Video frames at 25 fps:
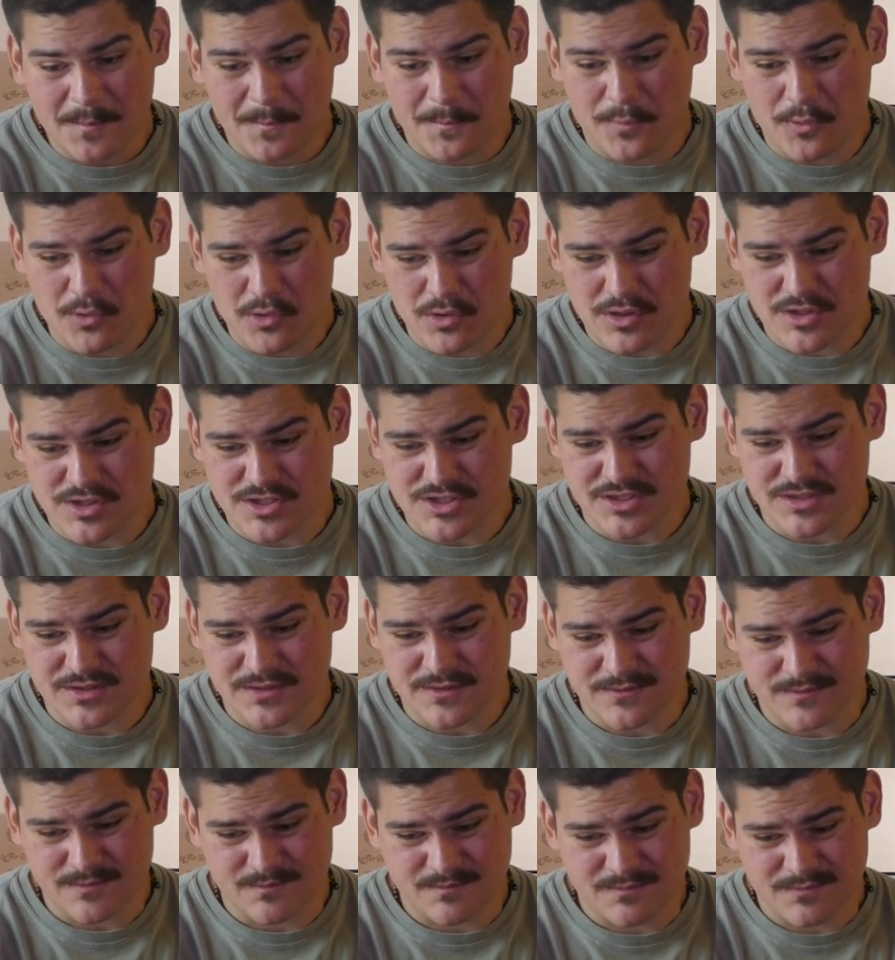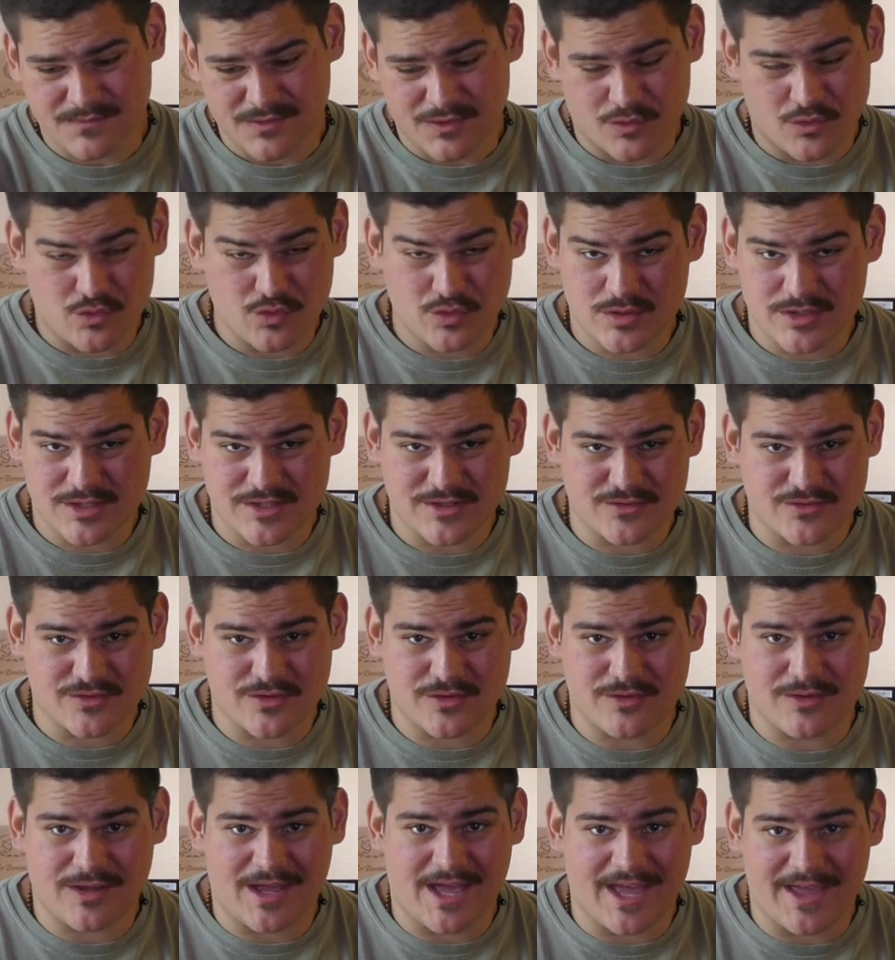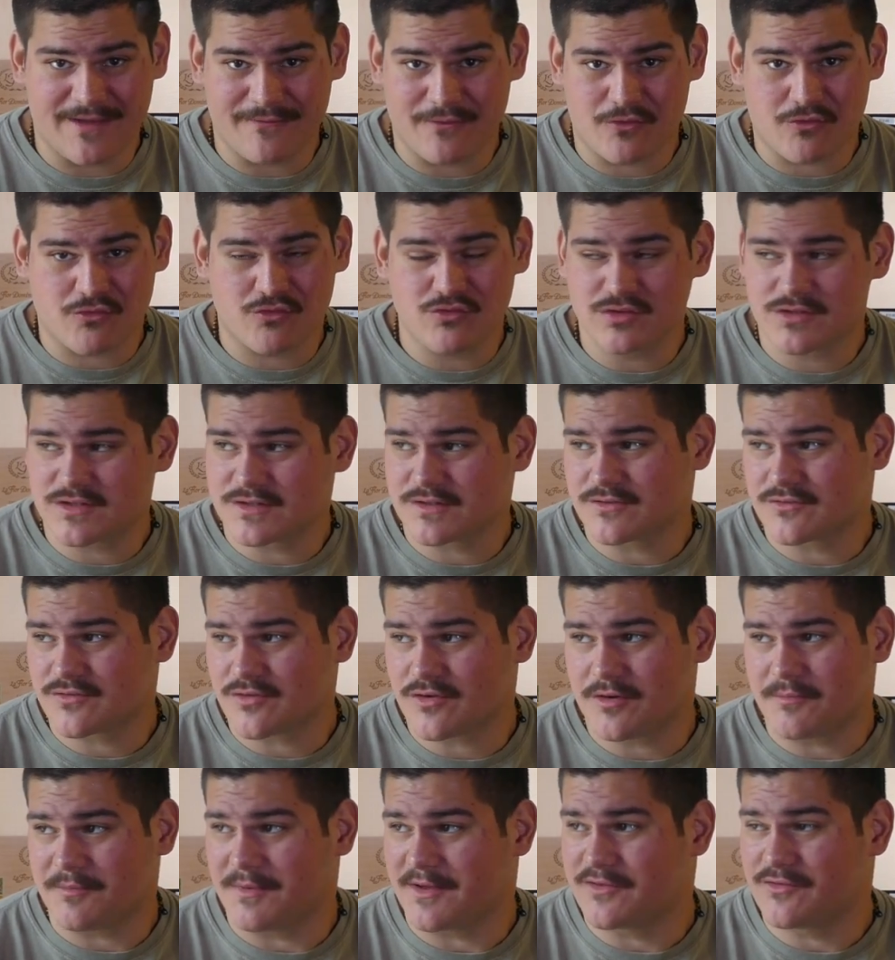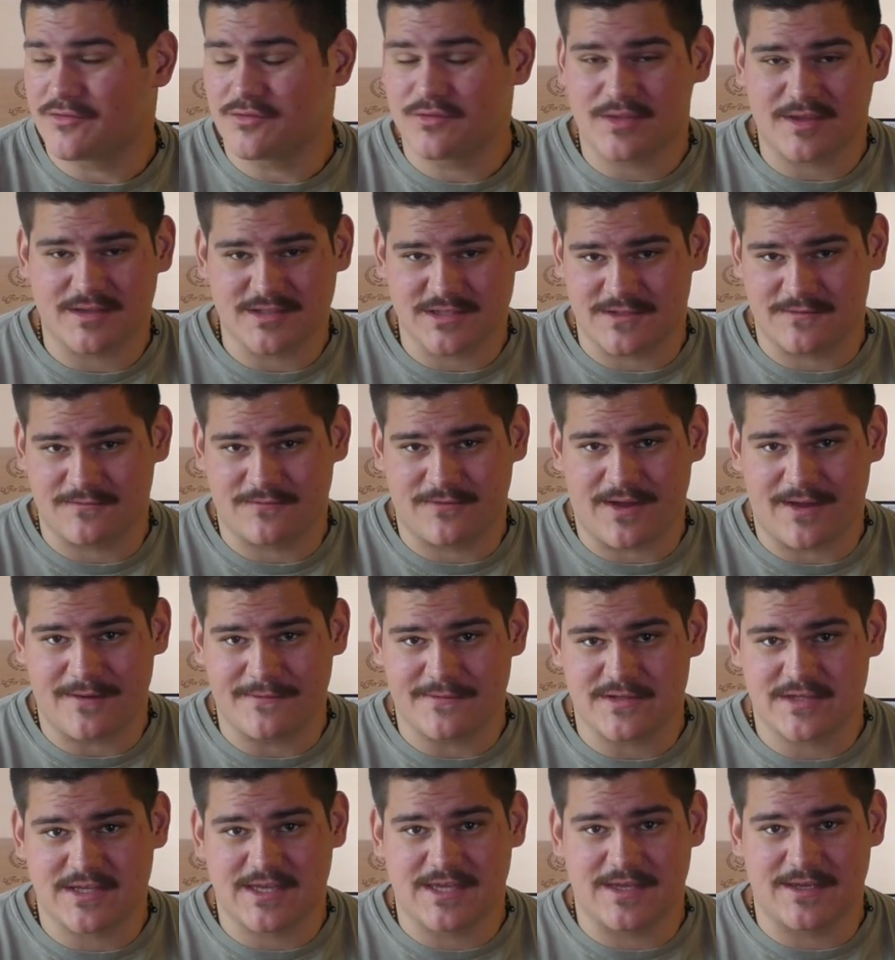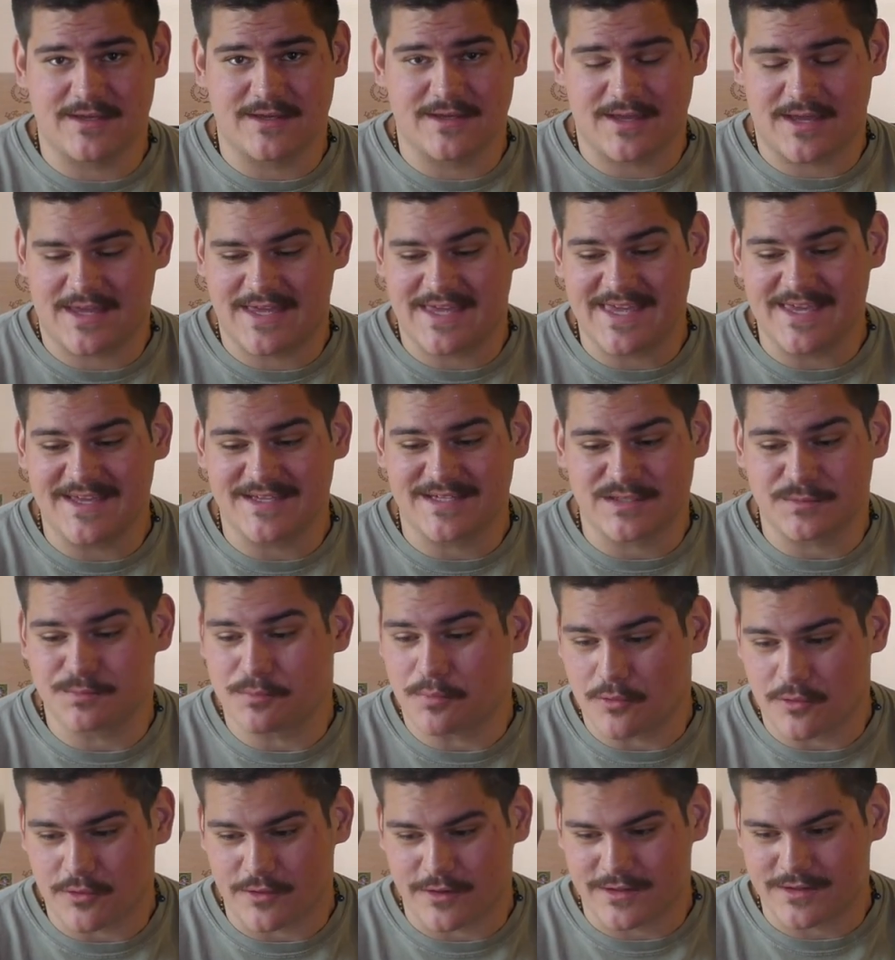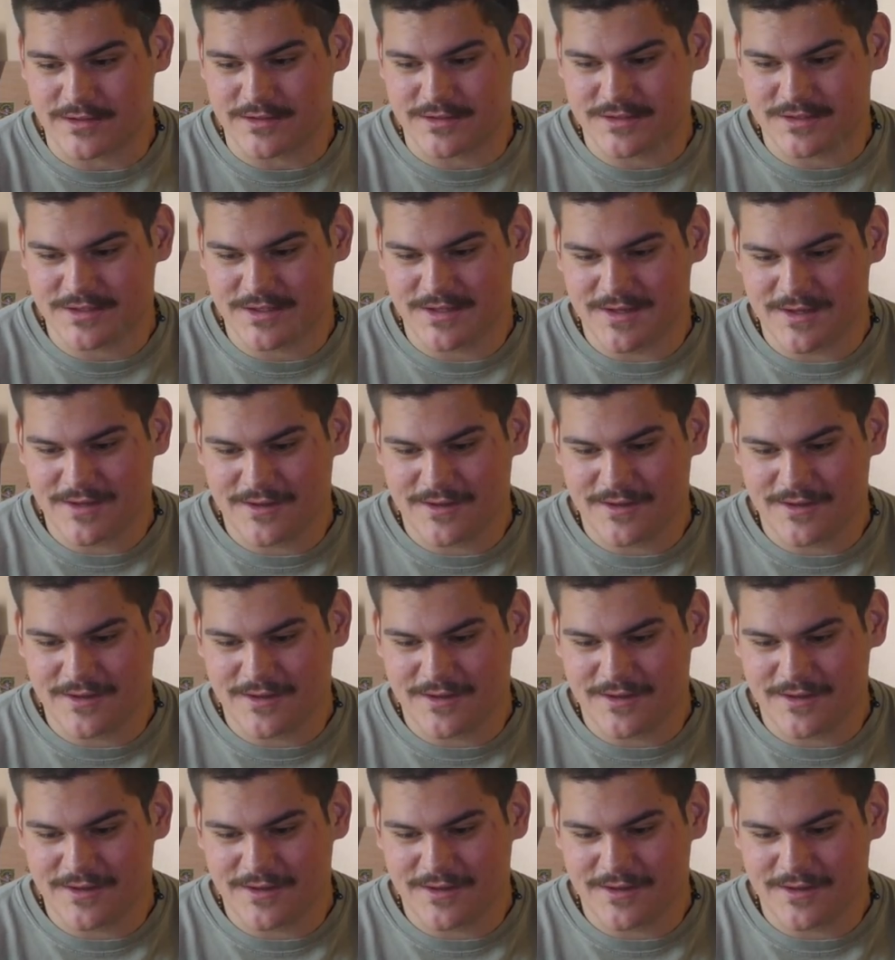Porsche, cruise control. I have cruise control on my 2005 Kia Sportage.